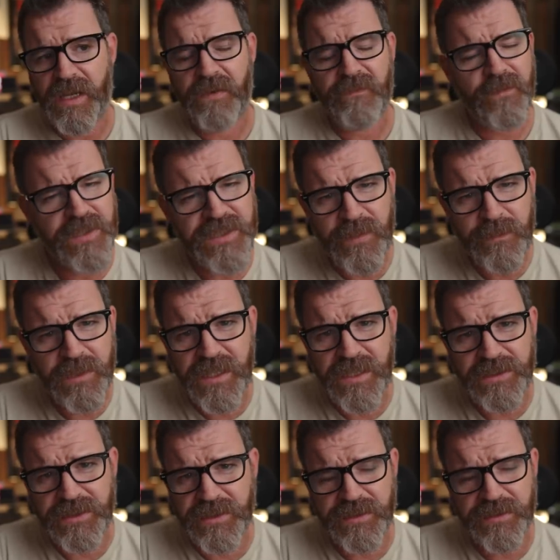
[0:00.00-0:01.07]
For someone
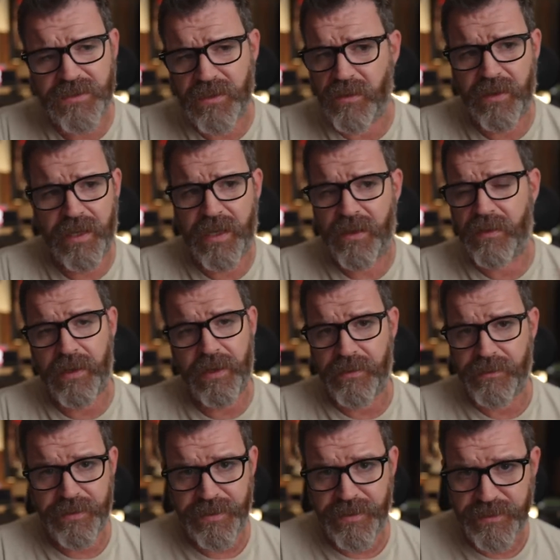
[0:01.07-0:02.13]
that's just starting out, I
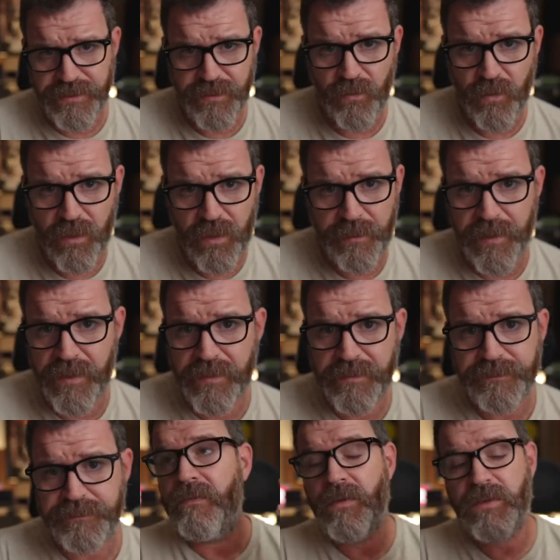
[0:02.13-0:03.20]
don't think they should worry about it.
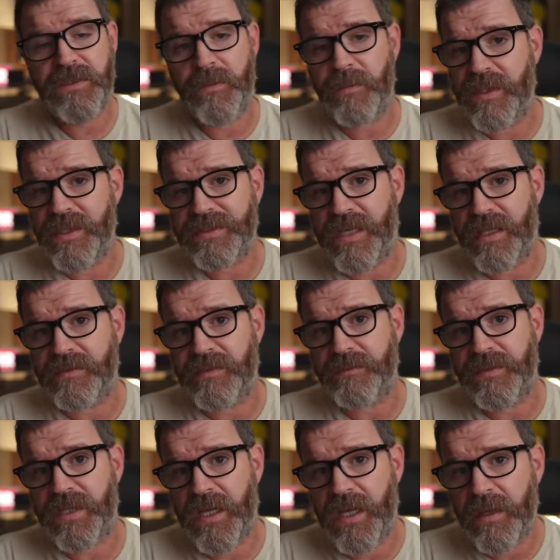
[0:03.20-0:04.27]
For someone that's got some
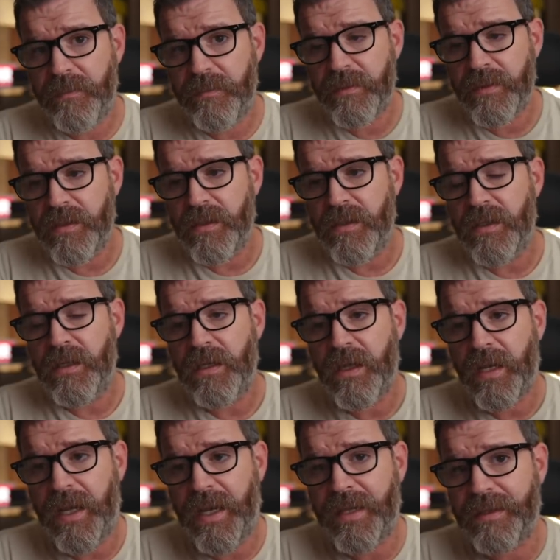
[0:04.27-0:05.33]
time
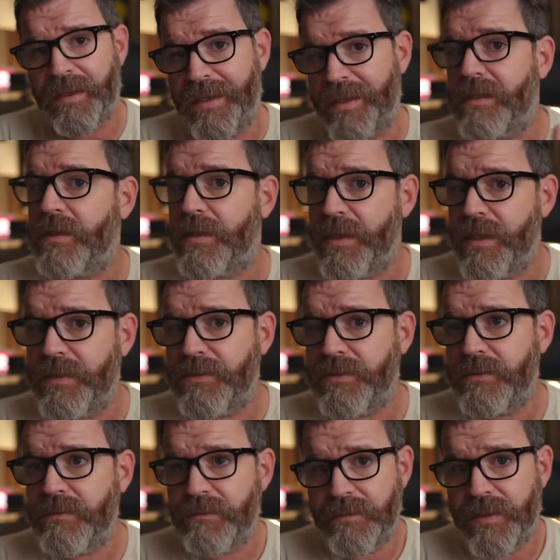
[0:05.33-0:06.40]
and the
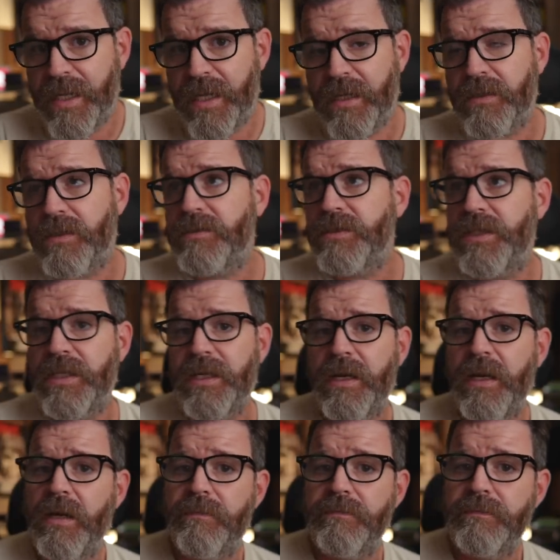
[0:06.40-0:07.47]
inclination, yeah, go check it
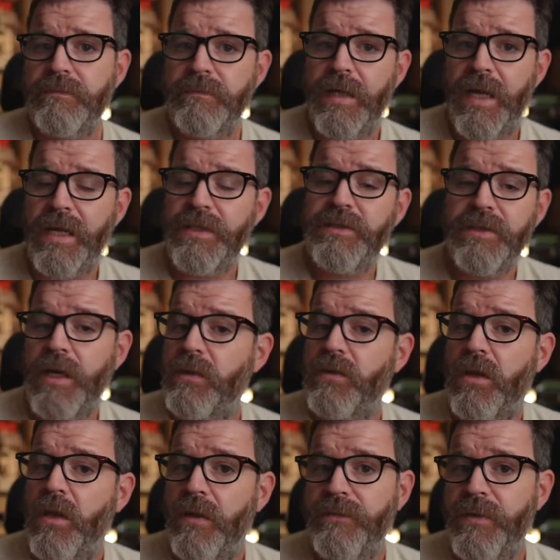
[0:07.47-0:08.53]
out. Actually, I'd
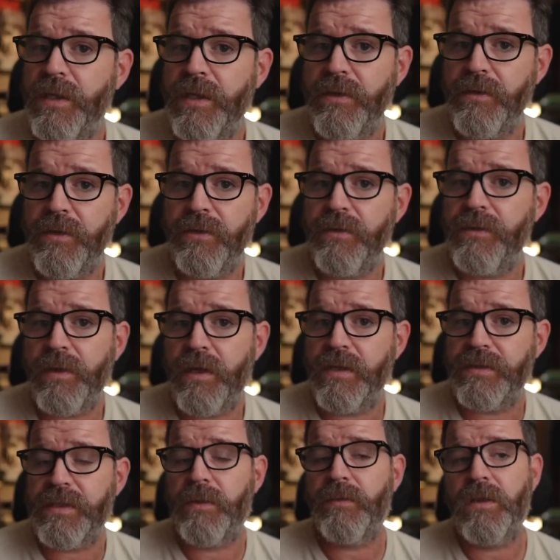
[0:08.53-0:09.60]
love to hear your
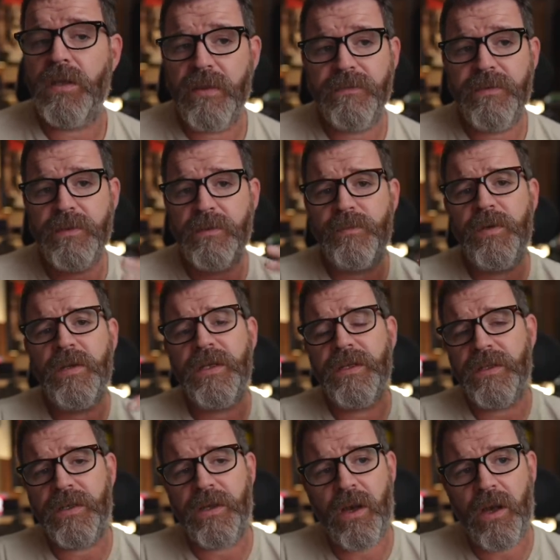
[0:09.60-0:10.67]
thoughts. I would love to put it in
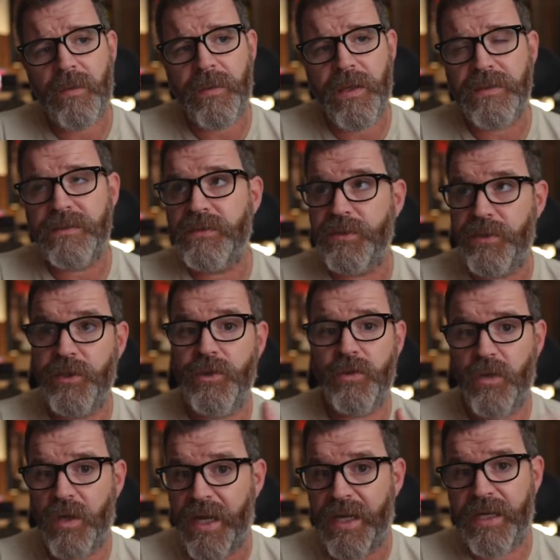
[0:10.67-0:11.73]
the comments,
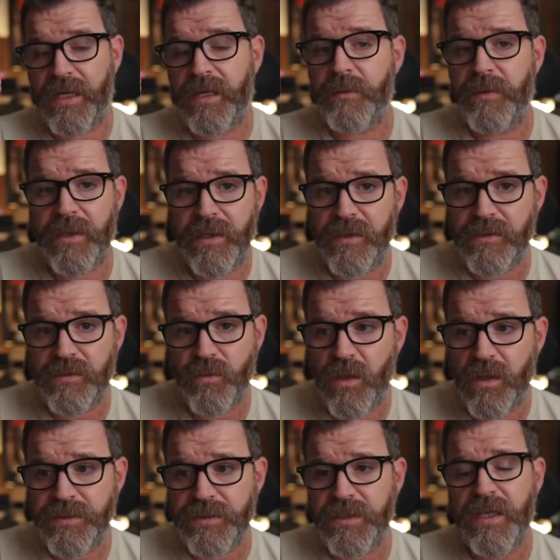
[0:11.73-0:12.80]
you and anybody else
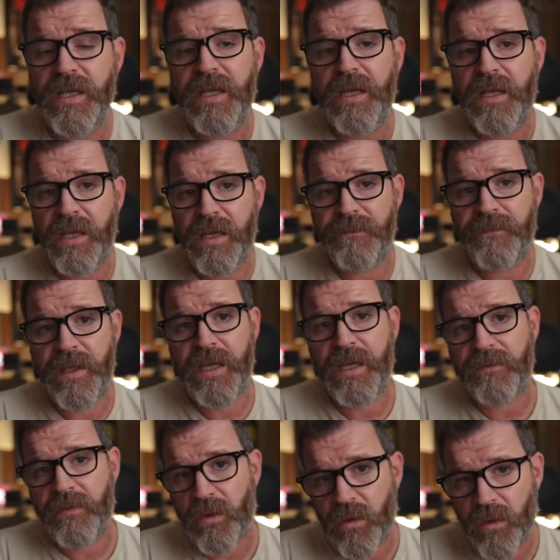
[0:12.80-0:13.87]
watching, if they
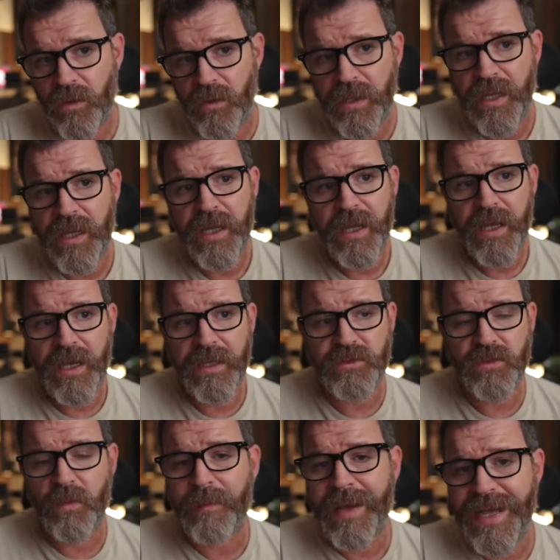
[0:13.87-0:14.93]
have heard a
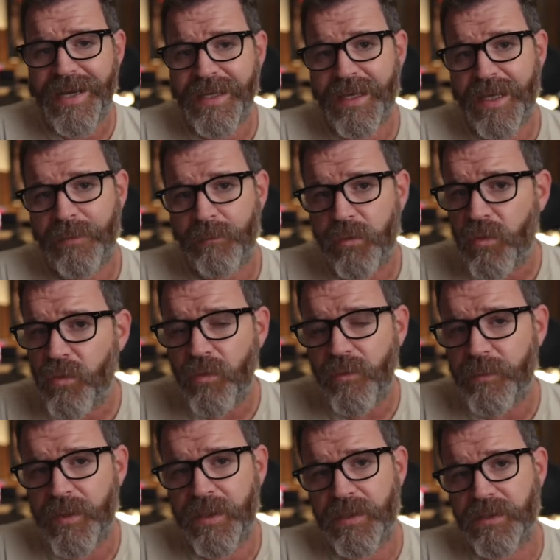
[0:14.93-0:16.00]
dramatic
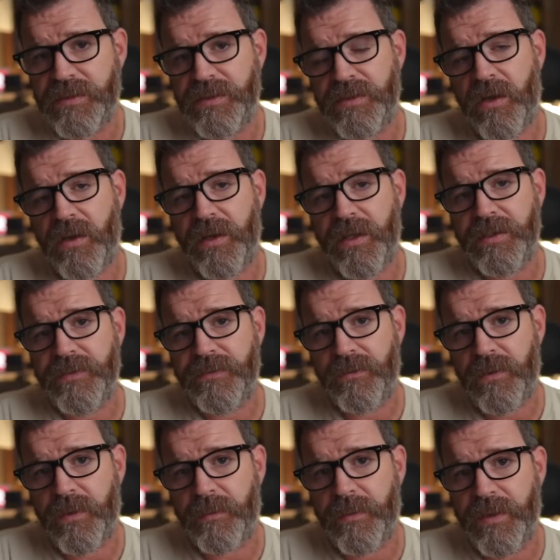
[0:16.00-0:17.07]
improvement in sonics
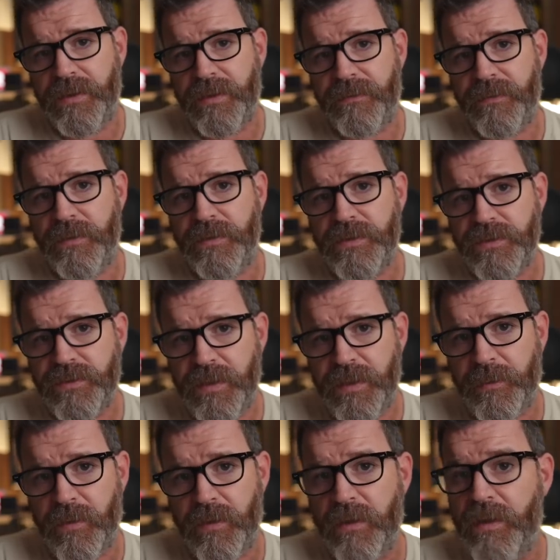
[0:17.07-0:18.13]
from a different
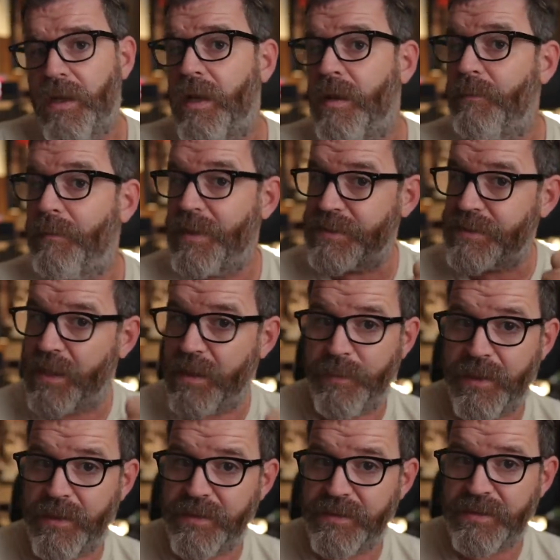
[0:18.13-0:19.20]
streamer, but it's gotta
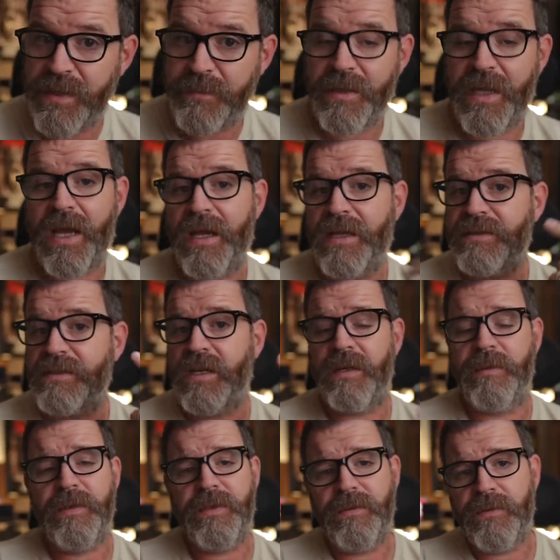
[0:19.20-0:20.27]
be on the same DAC, it's gotta
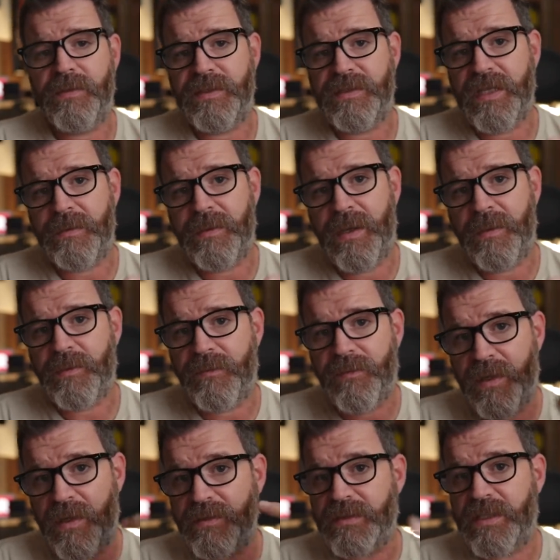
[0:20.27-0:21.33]
be through the same
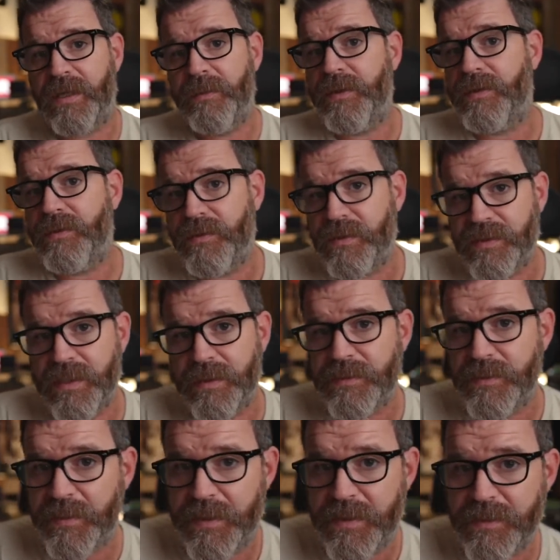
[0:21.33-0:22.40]
amplifier, and it's gotta be through the same
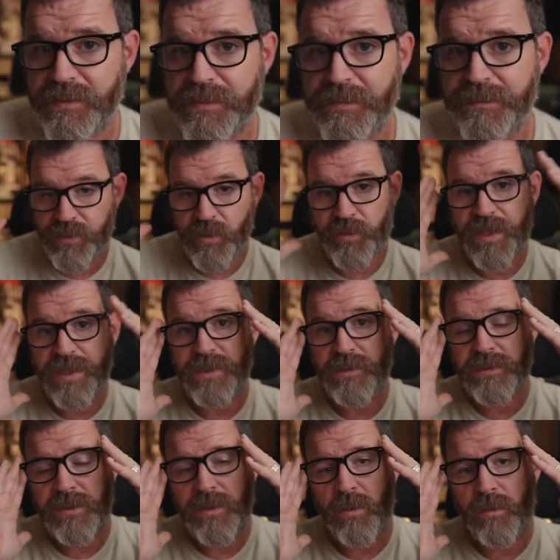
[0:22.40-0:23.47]
speakers. So thank you
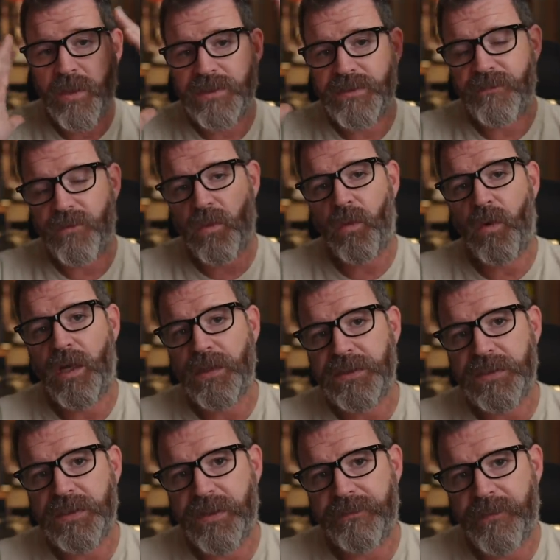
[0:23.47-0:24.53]
so much for
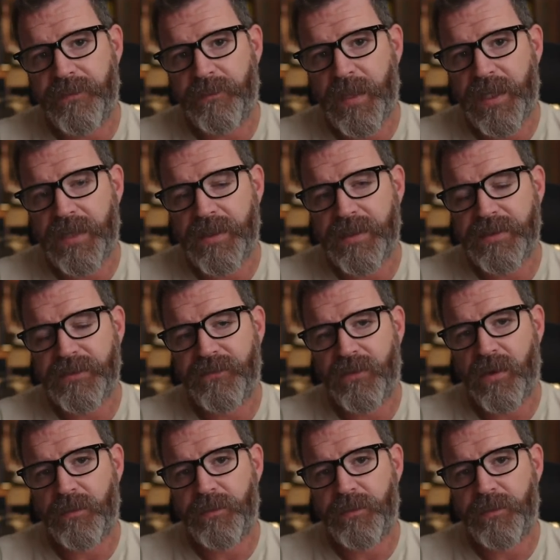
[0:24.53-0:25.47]
watching. If you've made it this far,